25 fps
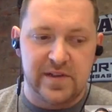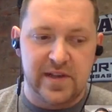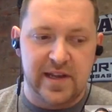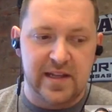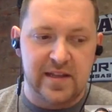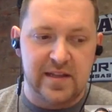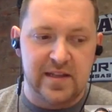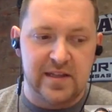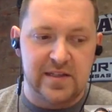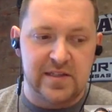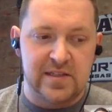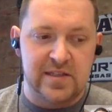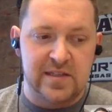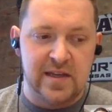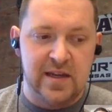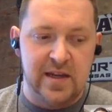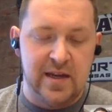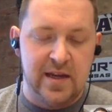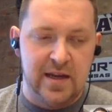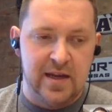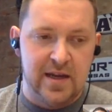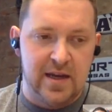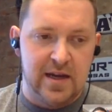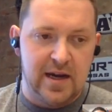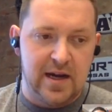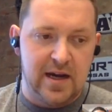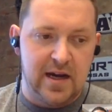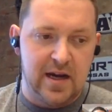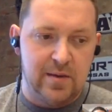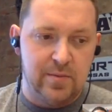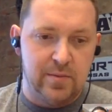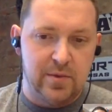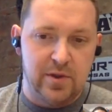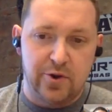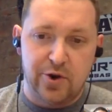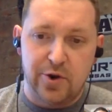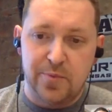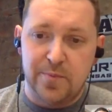like this
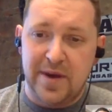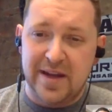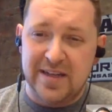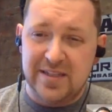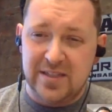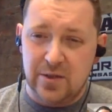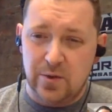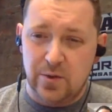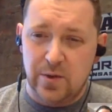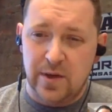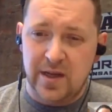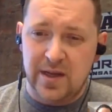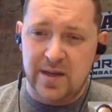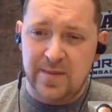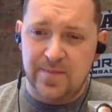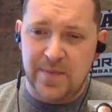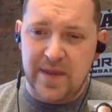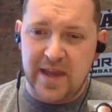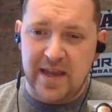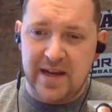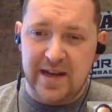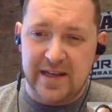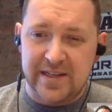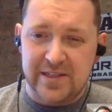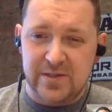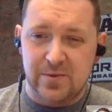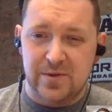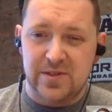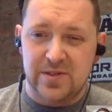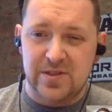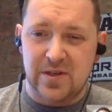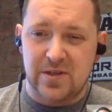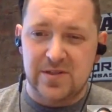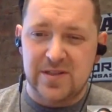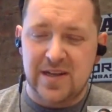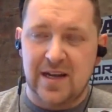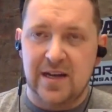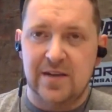learn by doing, and as a
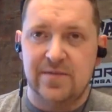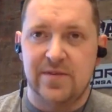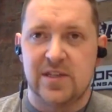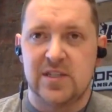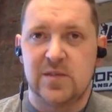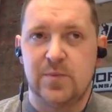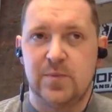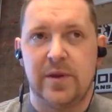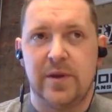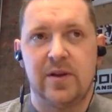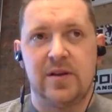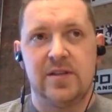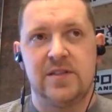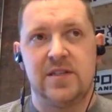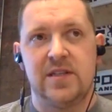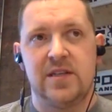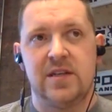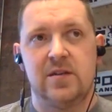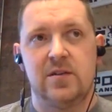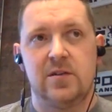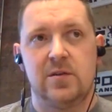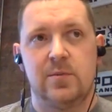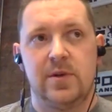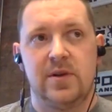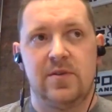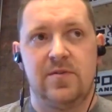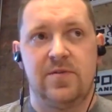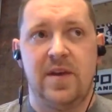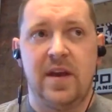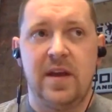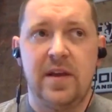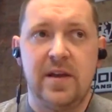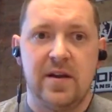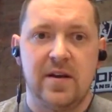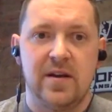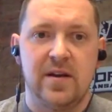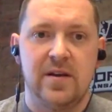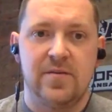result kind of experiencing a little bit of
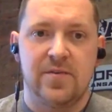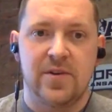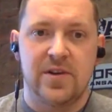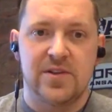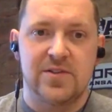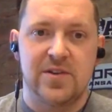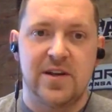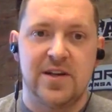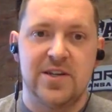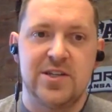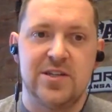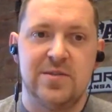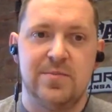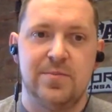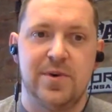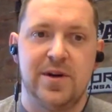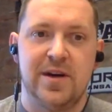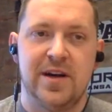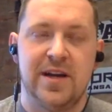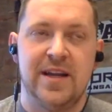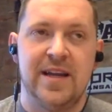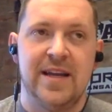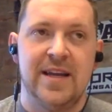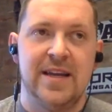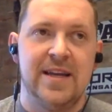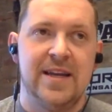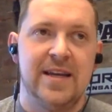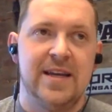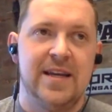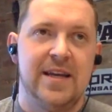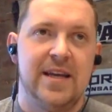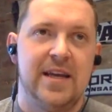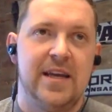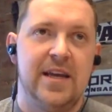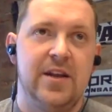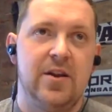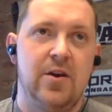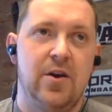failure and frustration. But
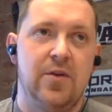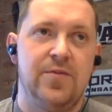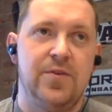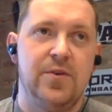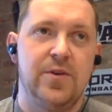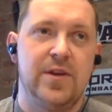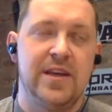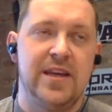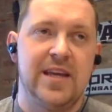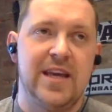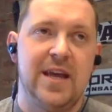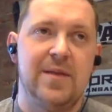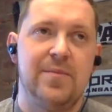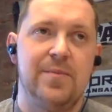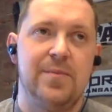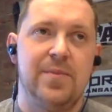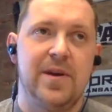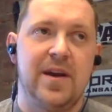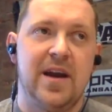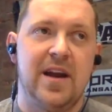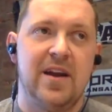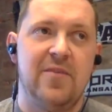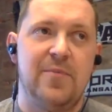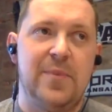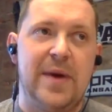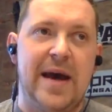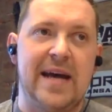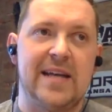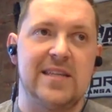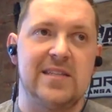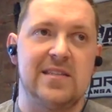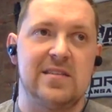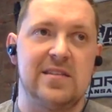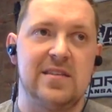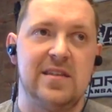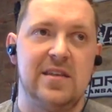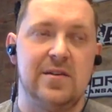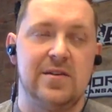you know, if you can get kind of
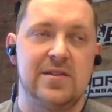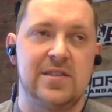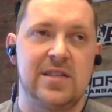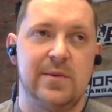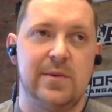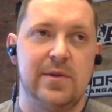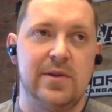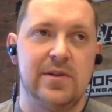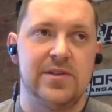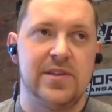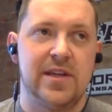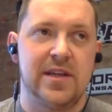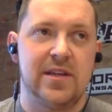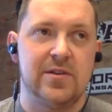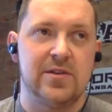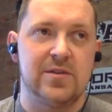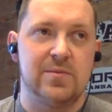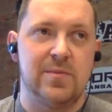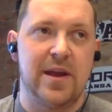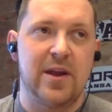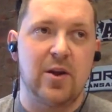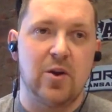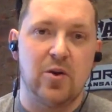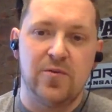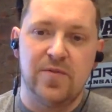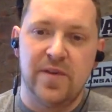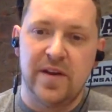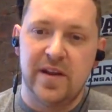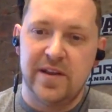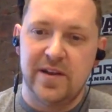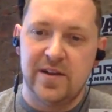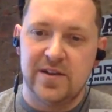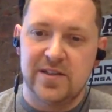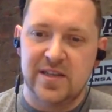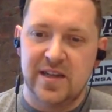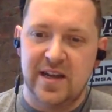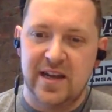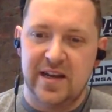past, you know, some of those like those micro
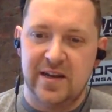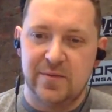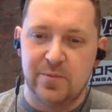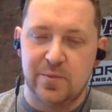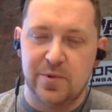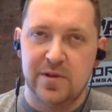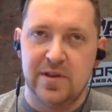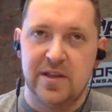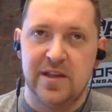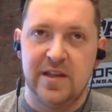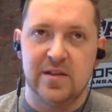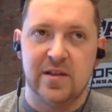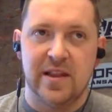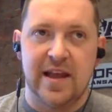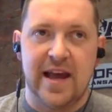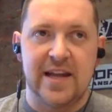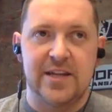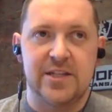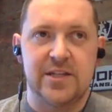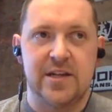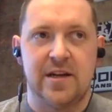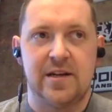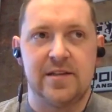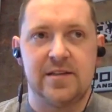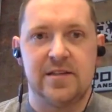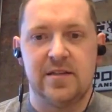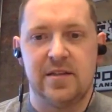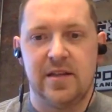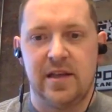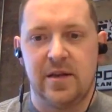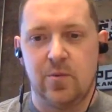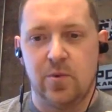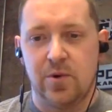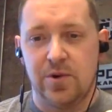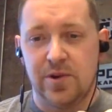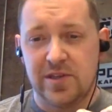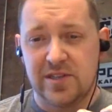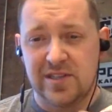failures and really latch on to like
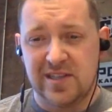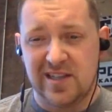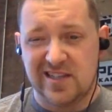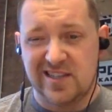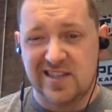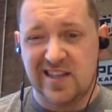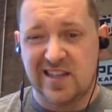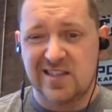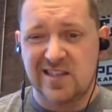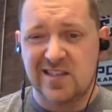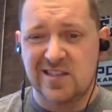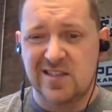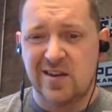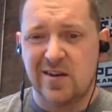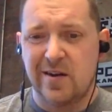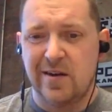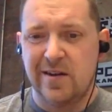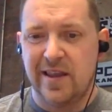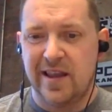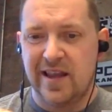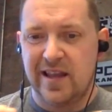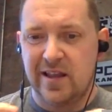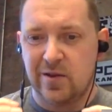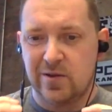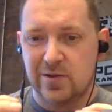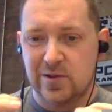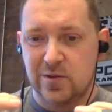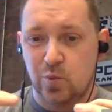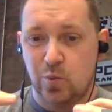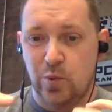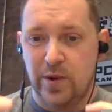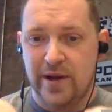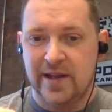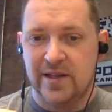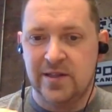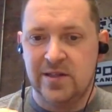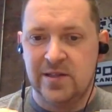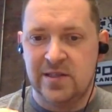where the successes are and like those
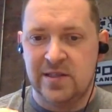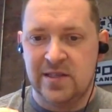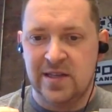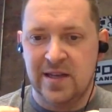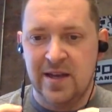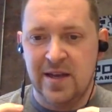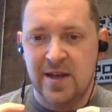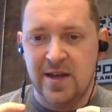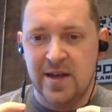wins,